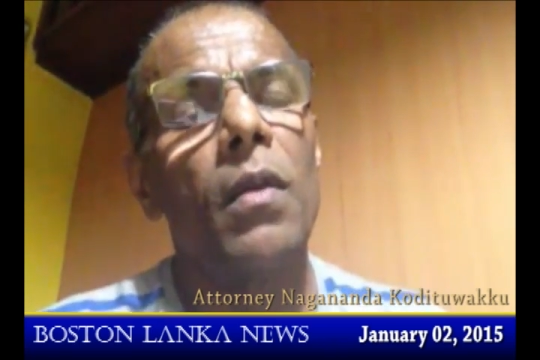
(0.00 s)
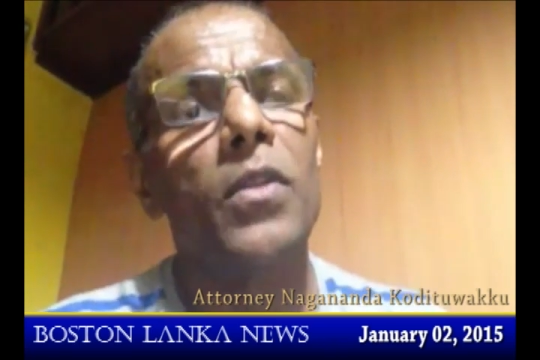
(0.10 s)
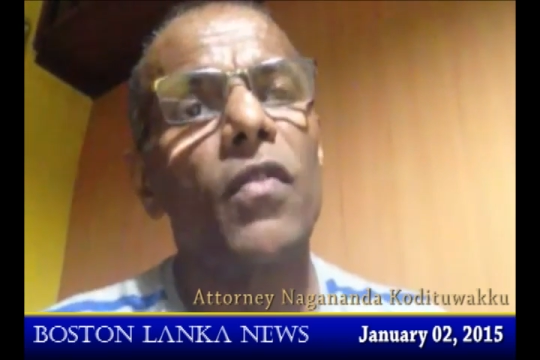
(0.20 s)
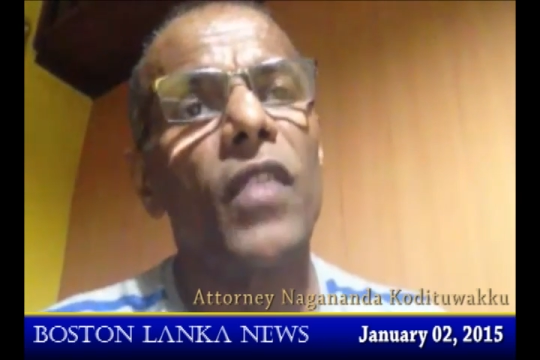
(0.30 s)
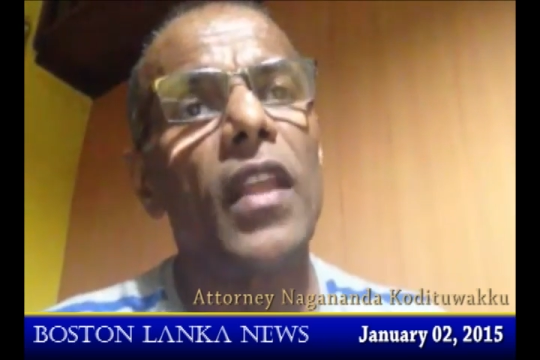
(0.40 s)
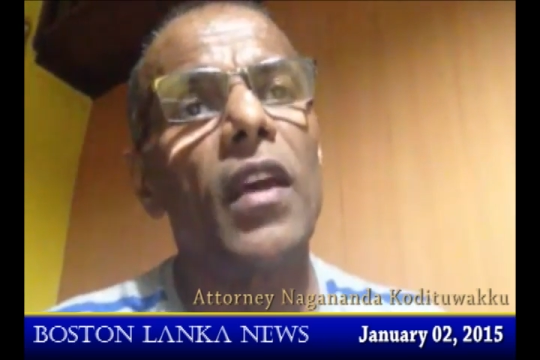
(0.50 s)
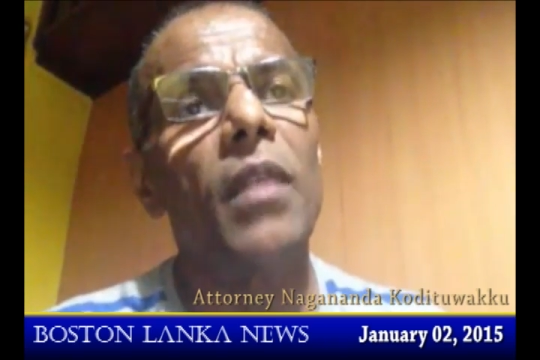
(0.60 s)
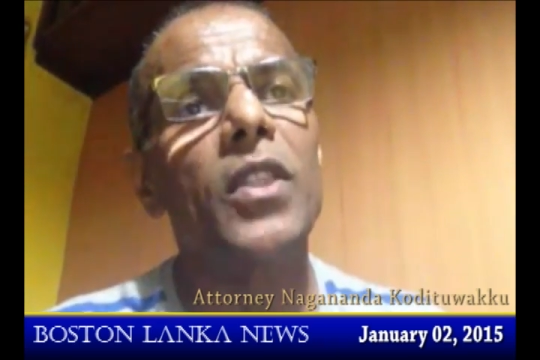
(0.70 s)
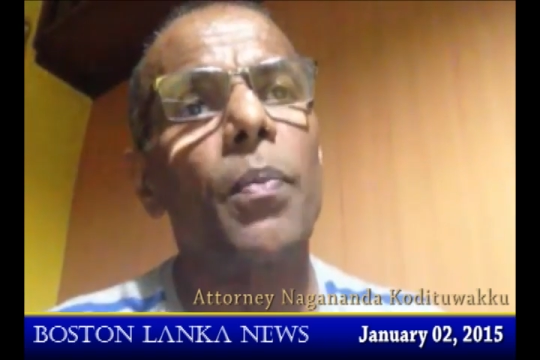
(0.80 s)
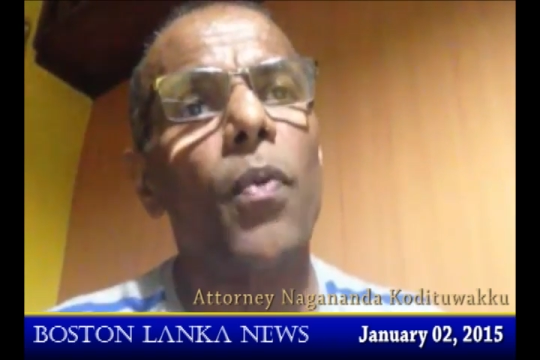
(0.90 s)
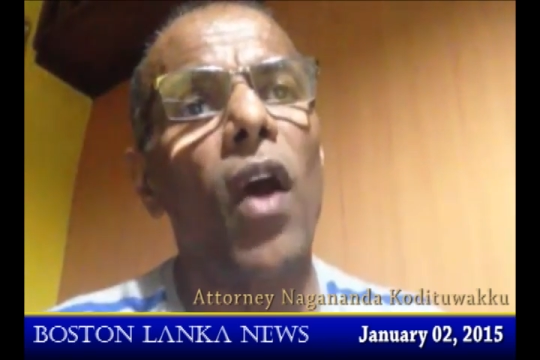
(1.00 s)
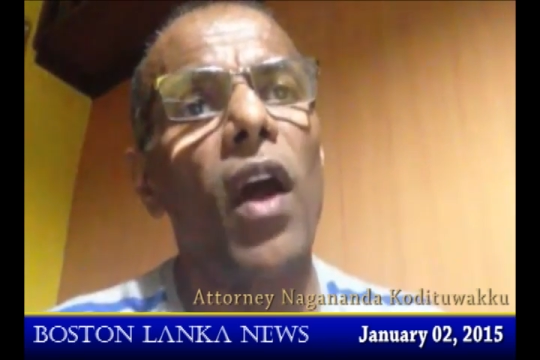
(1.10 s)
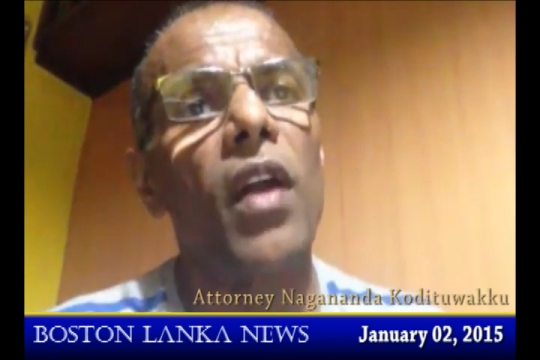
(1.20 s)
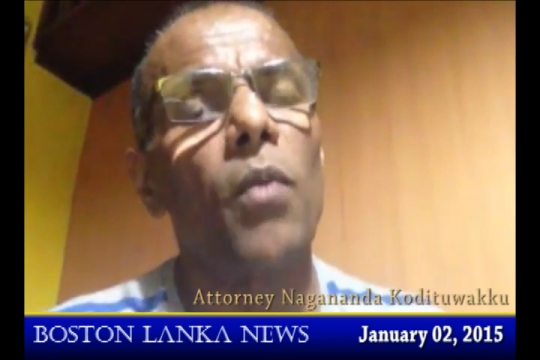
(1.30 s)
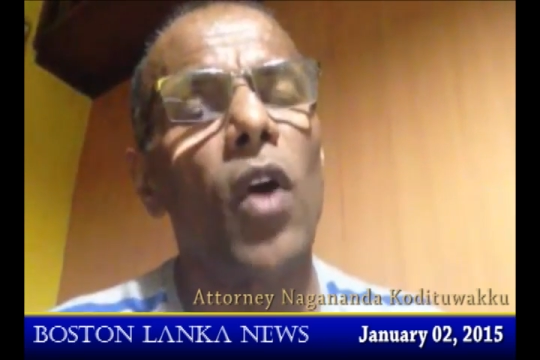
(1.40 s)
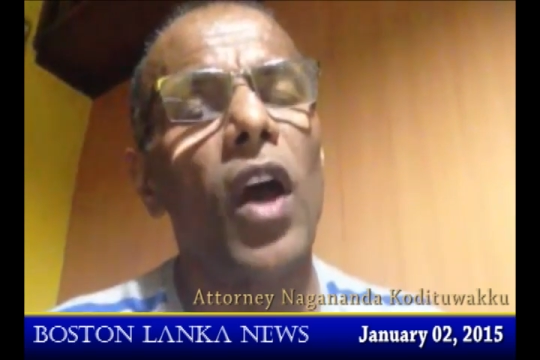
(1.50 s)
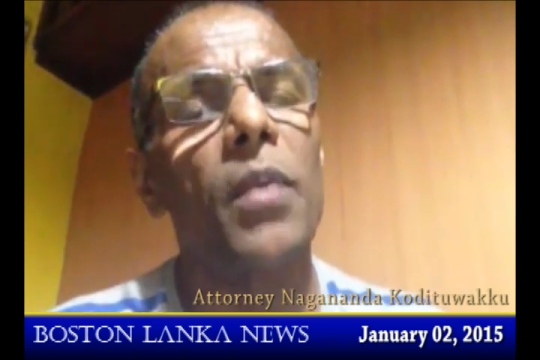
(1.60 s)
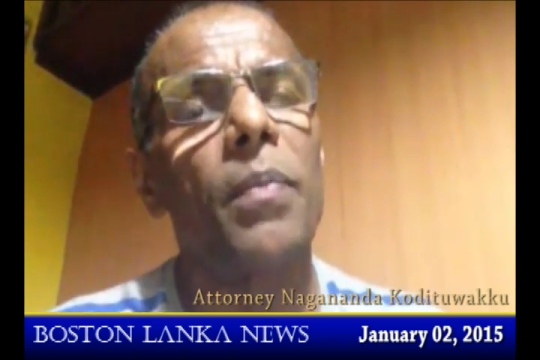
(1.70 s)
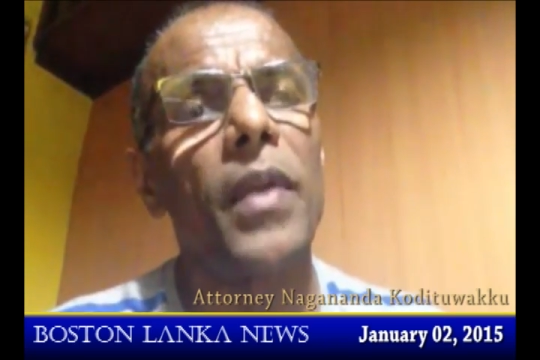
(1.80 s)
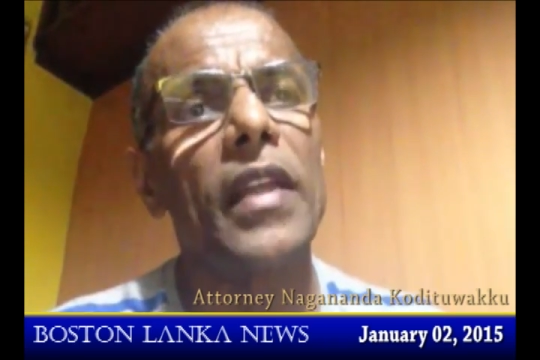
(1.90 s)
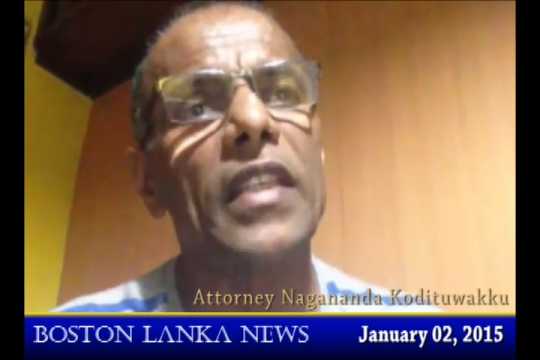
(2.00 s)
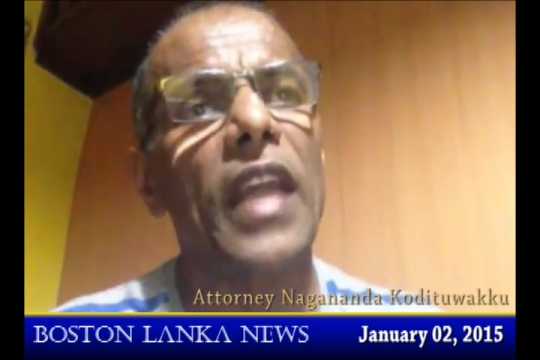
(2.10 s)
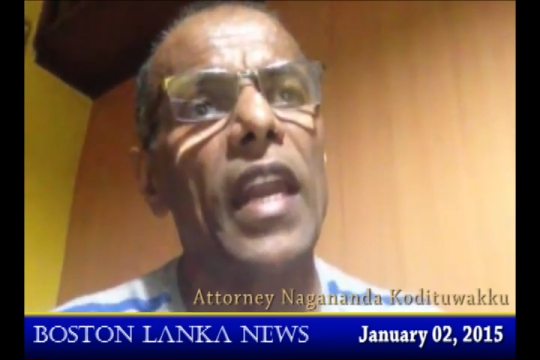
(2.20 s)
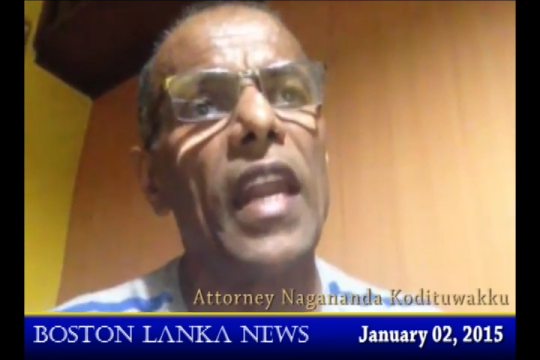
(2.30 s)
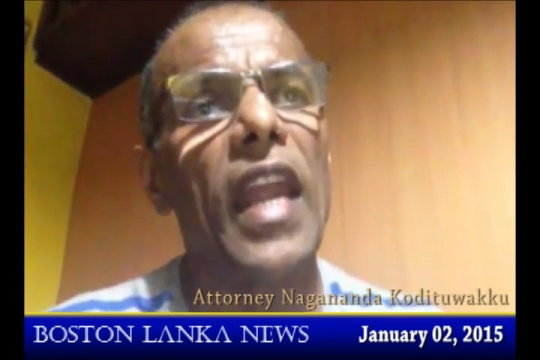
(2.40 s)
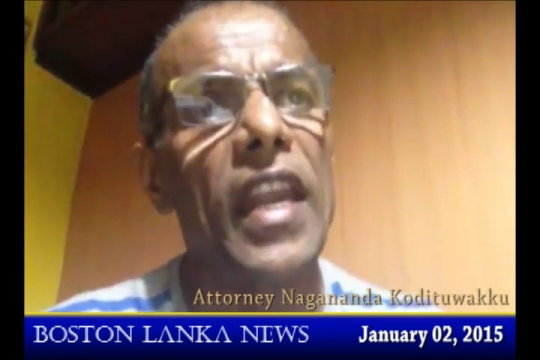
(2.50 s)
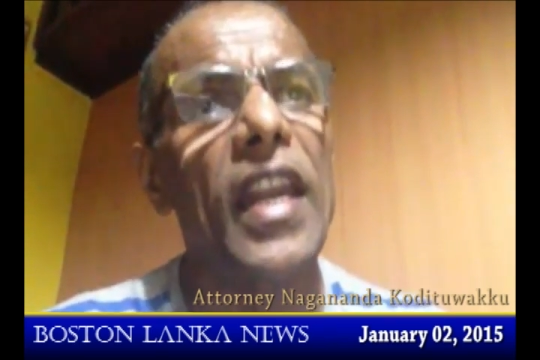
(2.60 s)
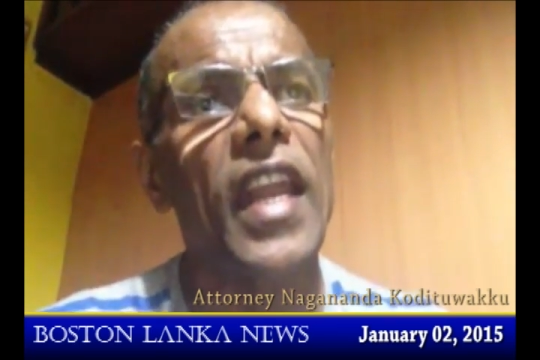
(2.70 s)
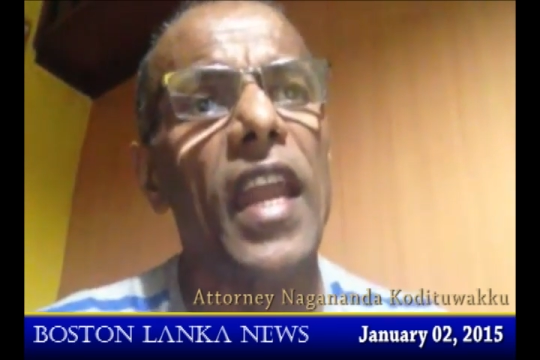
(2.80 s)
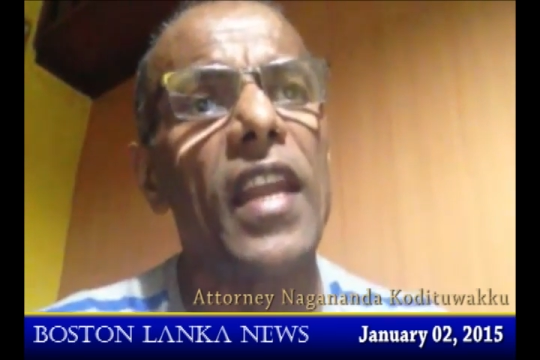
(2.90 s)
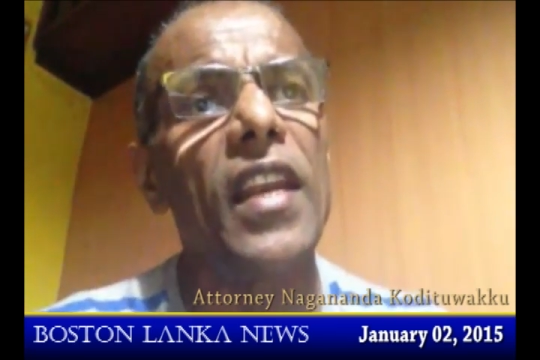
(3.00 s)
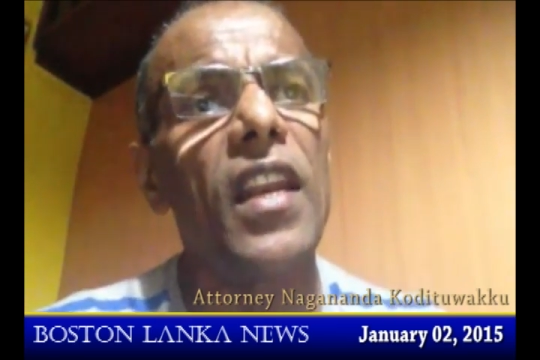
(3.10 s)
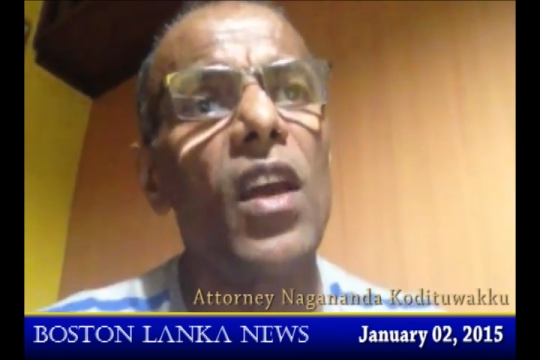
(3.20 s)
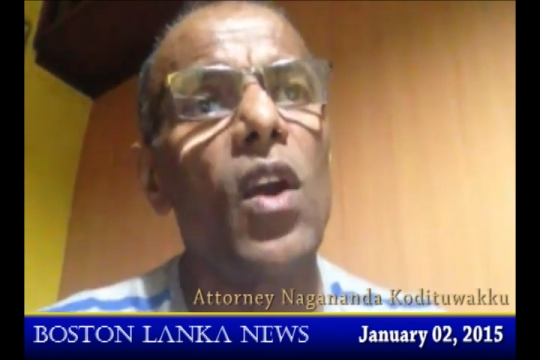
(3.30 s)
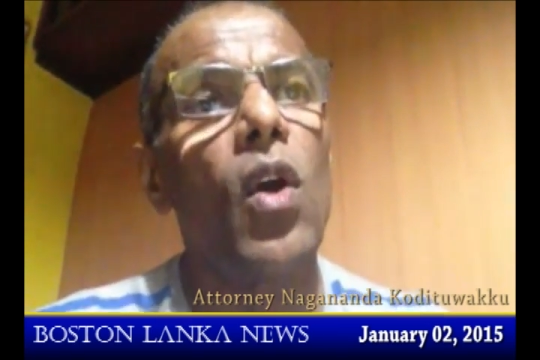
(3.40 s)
whether Mr. Mohan Piris can entertain